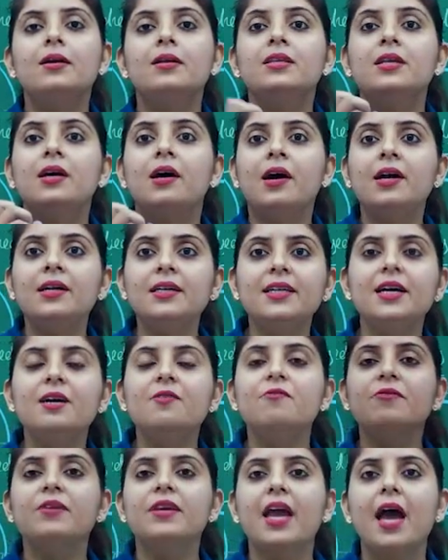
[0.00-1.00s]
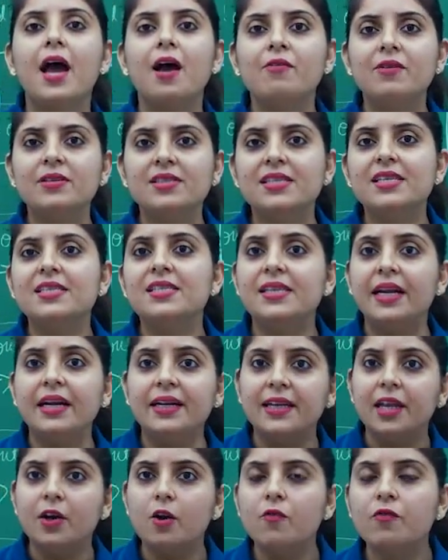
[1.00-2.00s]
Third term we have is the
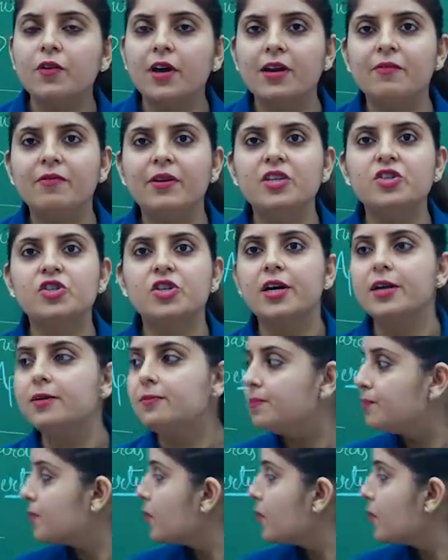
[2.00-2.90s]
center of curvature.